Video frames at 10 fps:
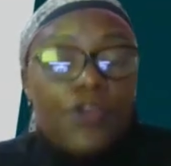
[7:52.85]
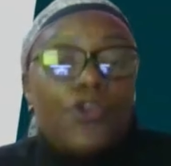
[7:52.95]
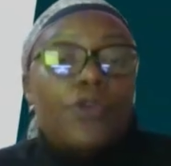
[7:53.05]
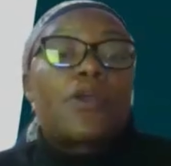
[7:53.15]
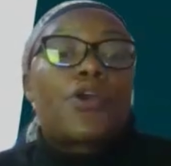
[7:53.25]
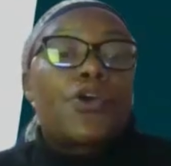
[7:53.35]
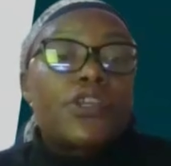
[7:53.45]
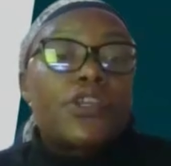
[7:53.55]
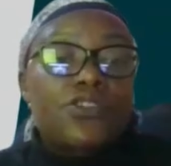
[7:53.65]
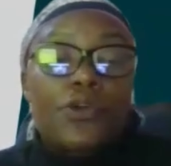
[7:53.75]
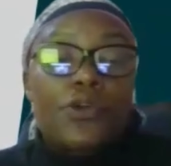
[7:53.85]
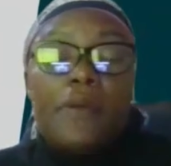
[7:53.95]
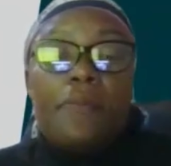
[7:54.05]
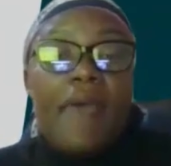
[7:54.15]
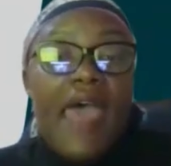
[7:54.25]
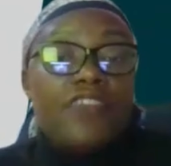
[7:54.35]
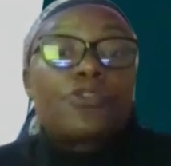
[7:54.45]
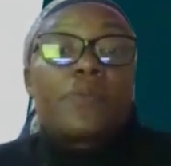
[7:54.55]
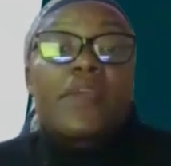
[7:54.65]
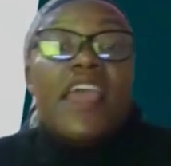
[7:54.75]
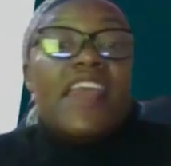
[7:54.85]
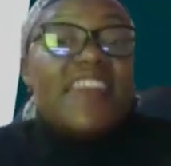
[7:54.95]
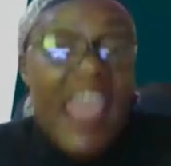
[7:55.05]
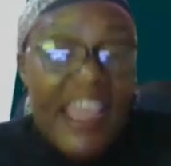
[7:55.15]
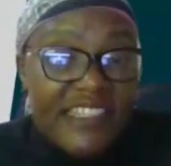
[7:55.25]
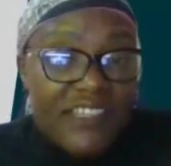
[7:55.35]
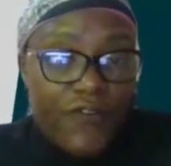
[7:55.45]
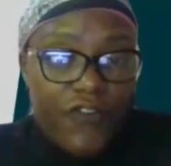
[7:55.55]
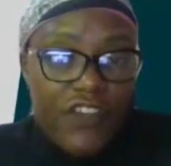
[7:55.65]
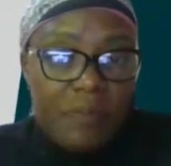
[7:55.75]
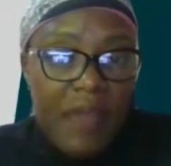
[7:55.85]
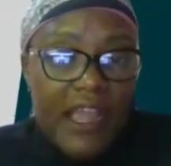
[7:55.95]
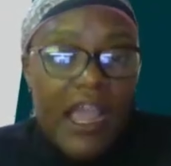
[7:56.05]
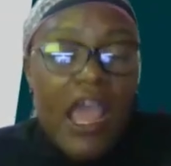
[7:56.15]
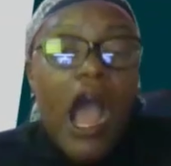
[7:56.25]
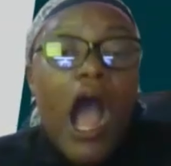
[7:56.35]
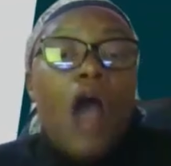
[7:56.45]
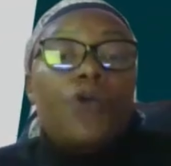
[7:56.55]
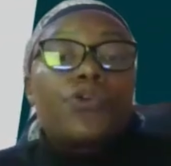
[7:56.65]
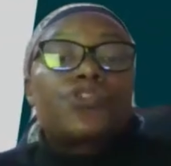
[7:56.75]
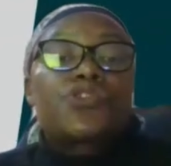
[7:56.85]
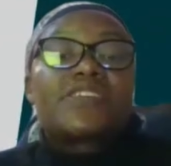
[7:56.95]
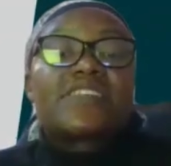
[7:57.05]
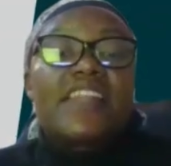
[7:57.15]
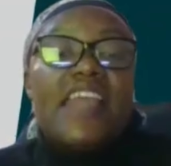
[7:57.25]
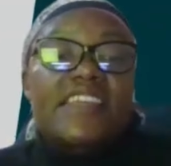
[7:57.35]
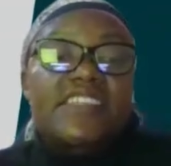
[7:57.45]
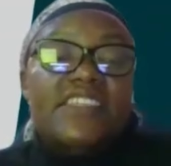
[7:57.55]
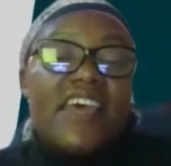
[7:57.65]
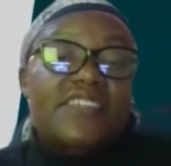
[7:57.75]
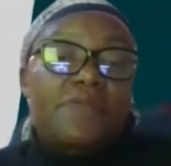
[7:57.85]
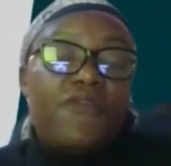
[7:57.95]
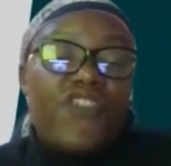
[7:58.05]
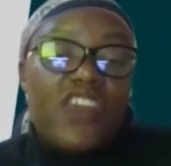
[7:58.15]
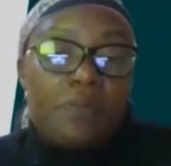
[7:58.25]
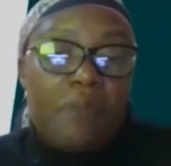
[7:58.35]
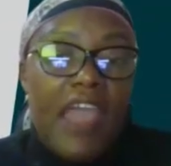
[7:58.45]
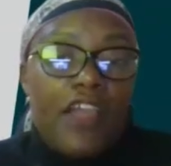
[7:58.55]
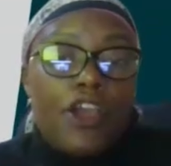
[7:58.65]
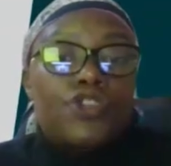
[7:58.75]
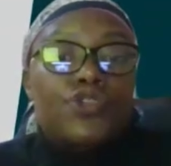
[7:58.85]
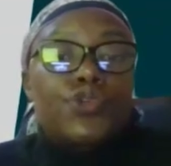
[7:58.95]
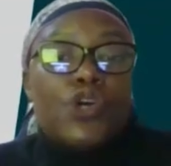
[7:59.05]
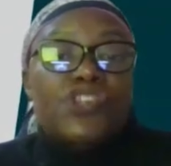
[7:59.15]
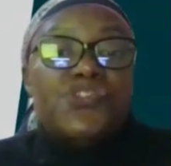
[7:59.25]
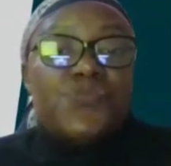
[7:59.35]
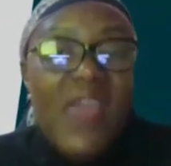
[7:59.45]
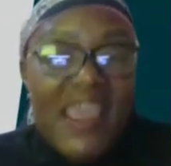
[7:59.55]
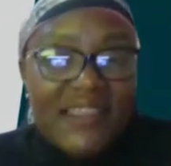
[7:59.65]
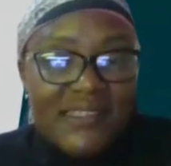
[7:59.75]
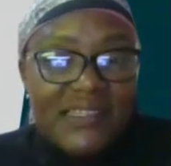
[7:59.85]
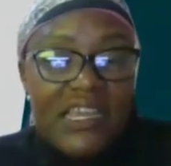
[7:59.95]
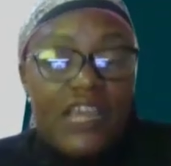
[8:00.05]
Could be good, could be bad, could be negative feedback. How you translate that feedback to your strengths